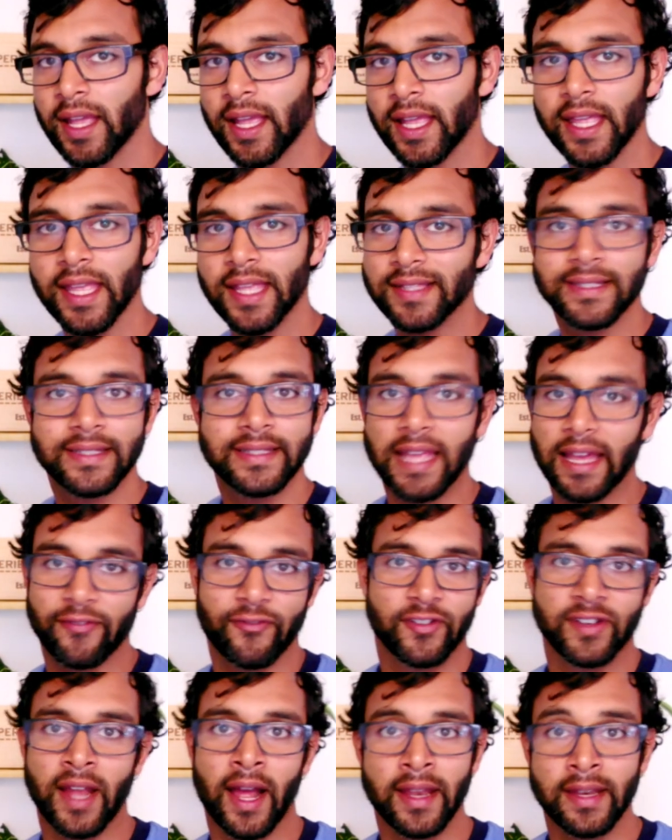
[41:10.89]
It's
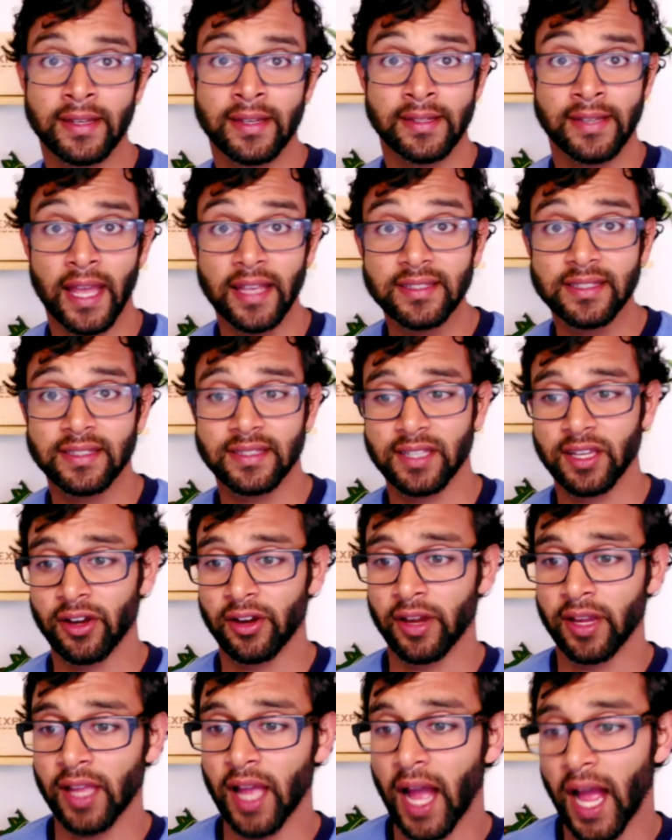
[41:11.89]
definitely not
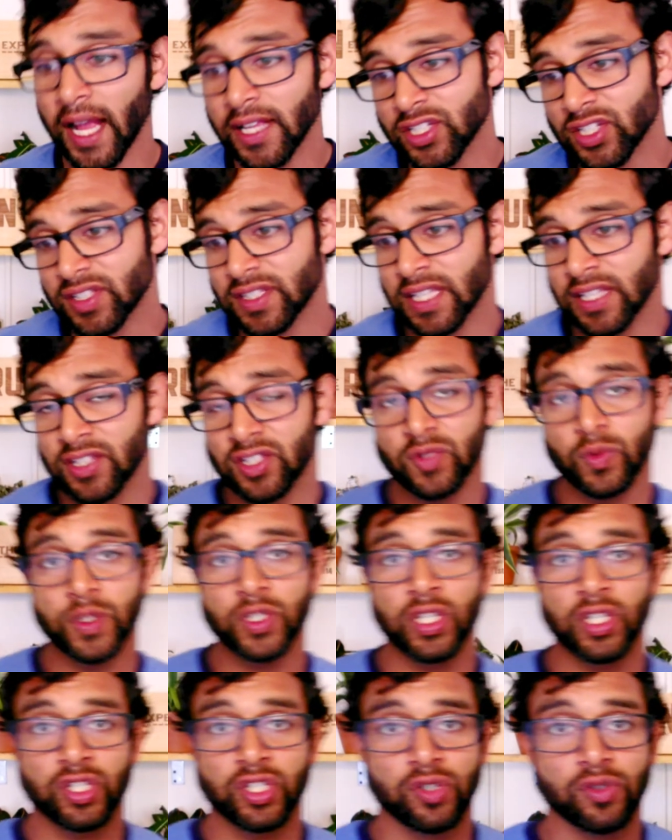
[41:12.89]
necessary. I just think
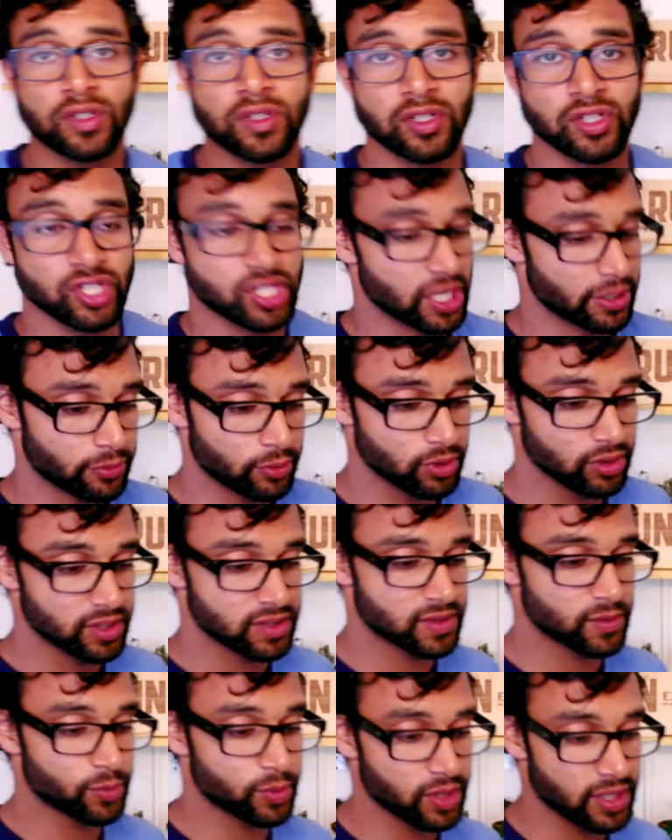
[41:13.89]
switching shoes in general
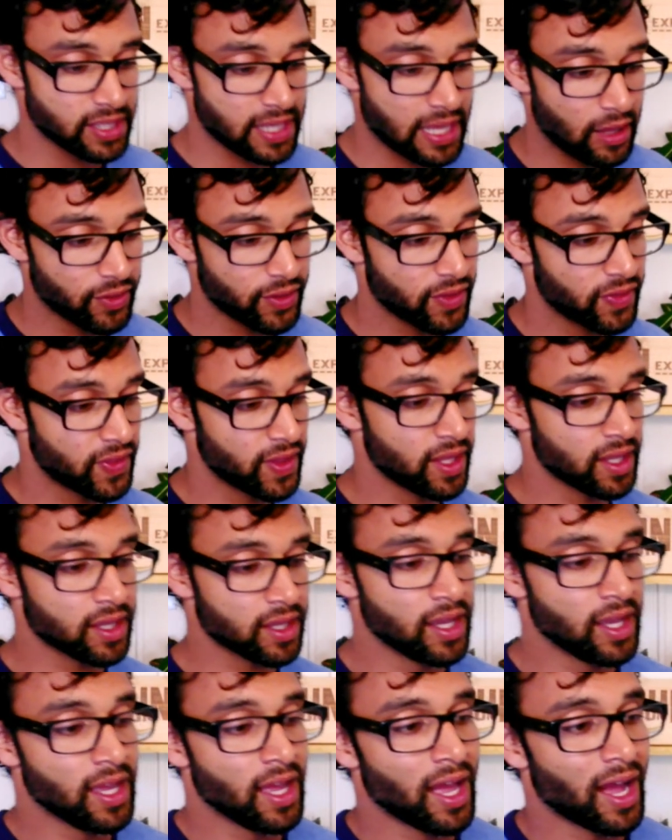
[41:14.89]
is a really healthy
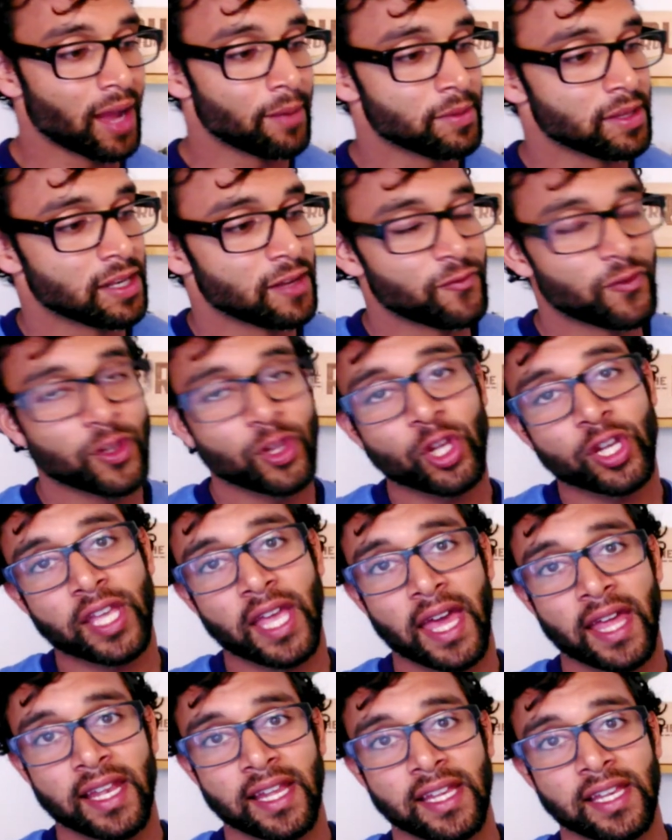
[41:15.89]
thing. I mean, if you look
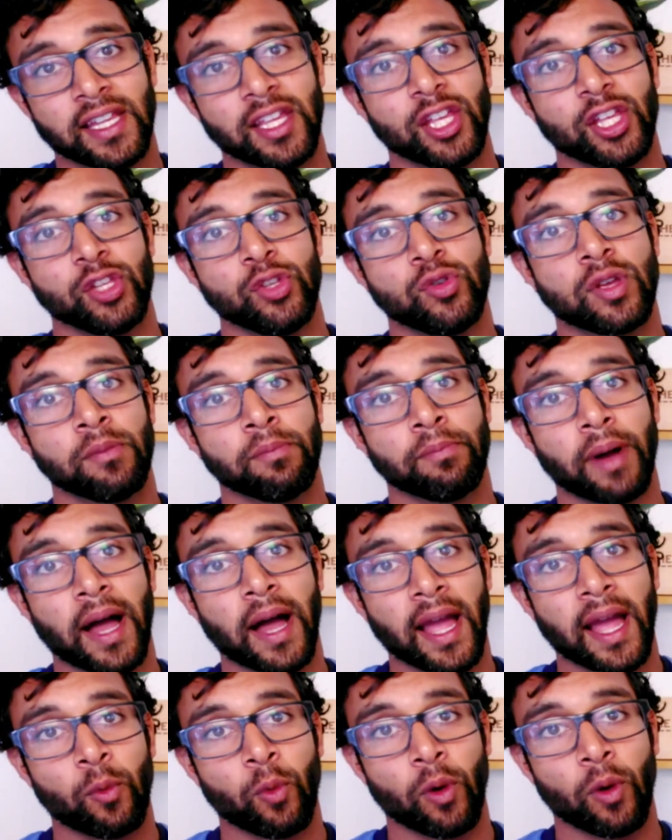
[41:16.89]
at it, you can
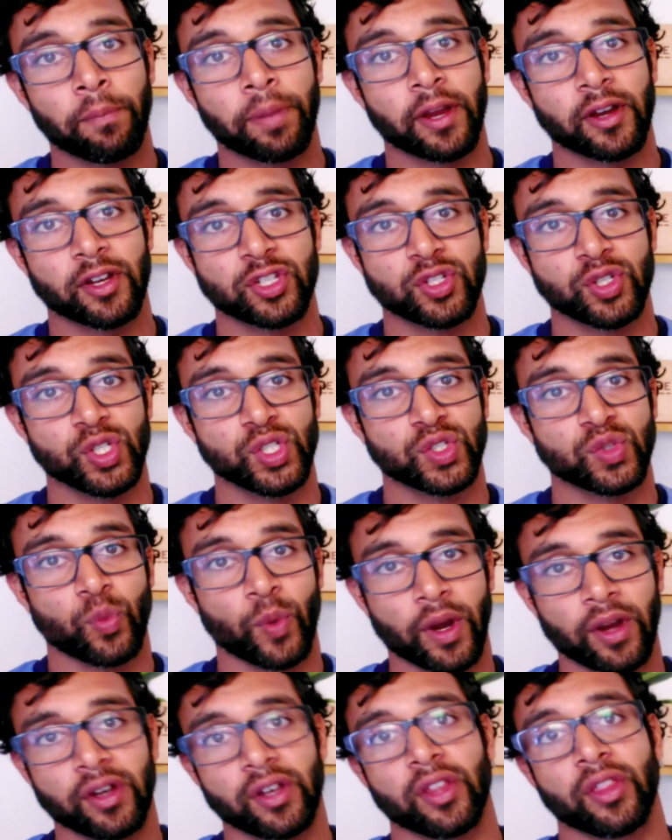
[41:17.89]
buy one pair of shoes,
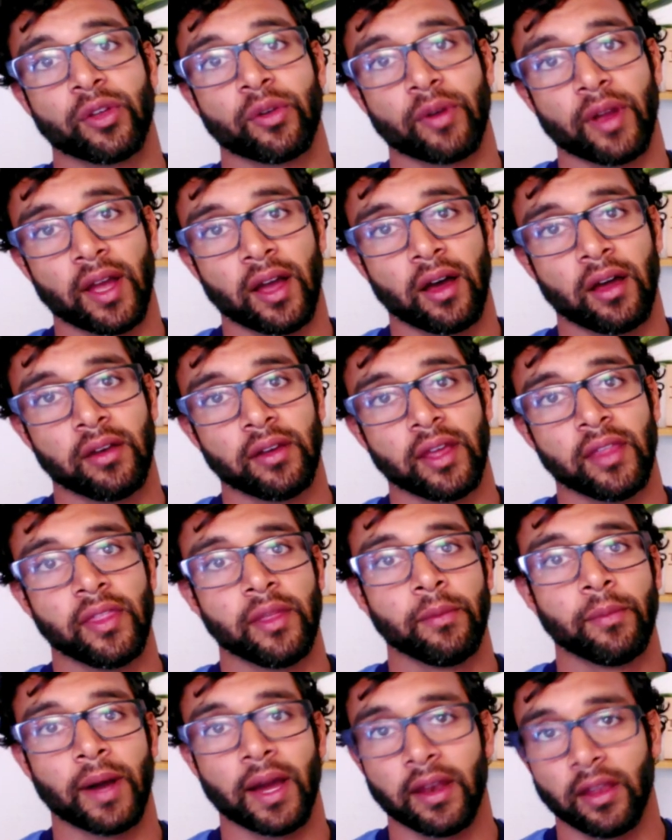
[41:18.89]
wear it into the ground, and
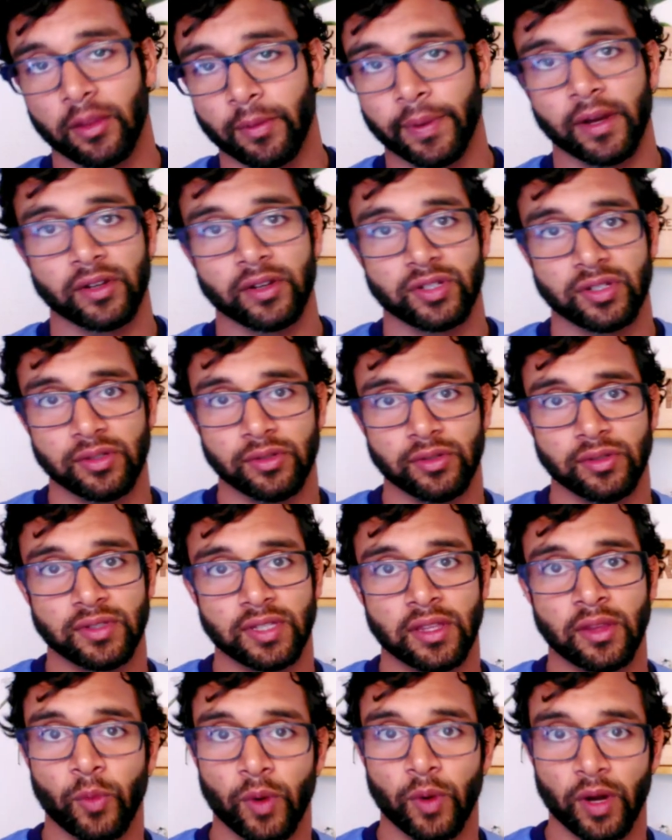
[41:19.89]
then buy another pair of shoes
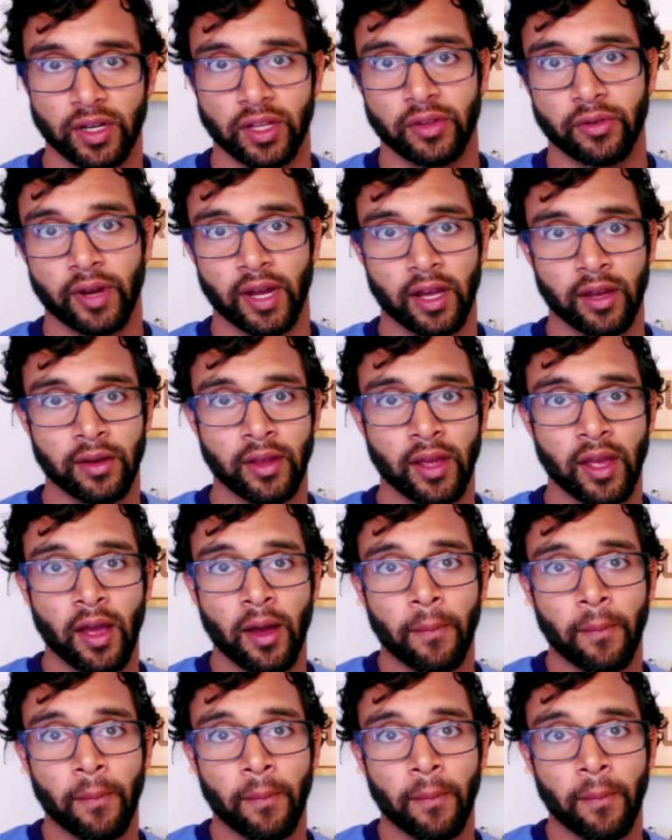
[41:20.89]
and then wear it into the ground.